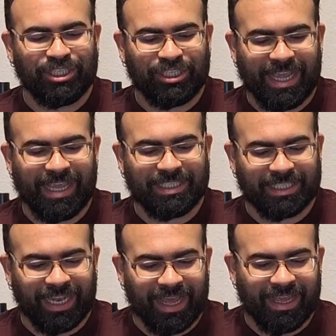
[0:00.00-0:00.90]
tastes
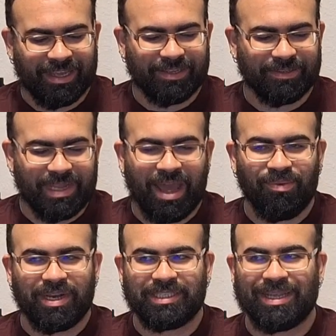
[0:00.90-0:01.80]
like, I don't
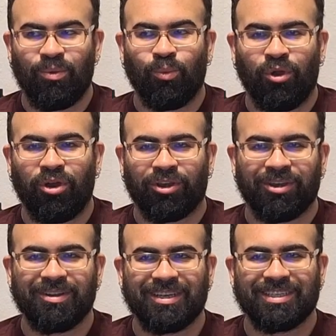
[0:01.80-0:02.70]
want to say
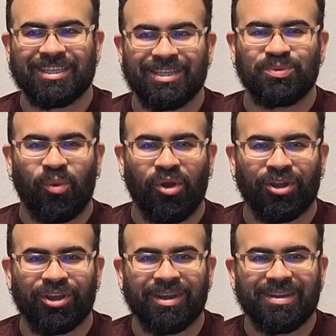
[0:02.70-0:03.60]
water, because it is
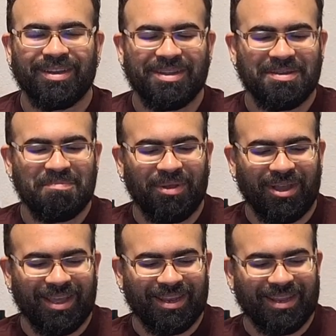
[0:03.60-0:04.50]
water,
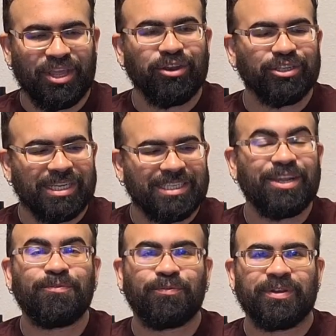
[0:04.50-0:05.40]
but there is a
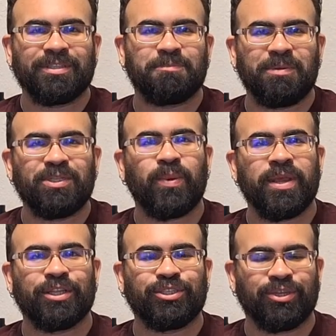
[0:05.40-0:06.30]
difference between
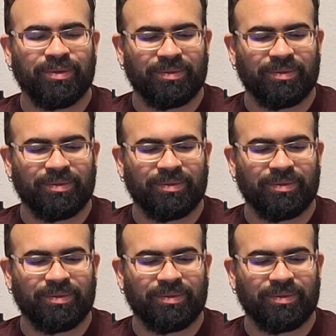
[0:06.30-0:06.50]
the two.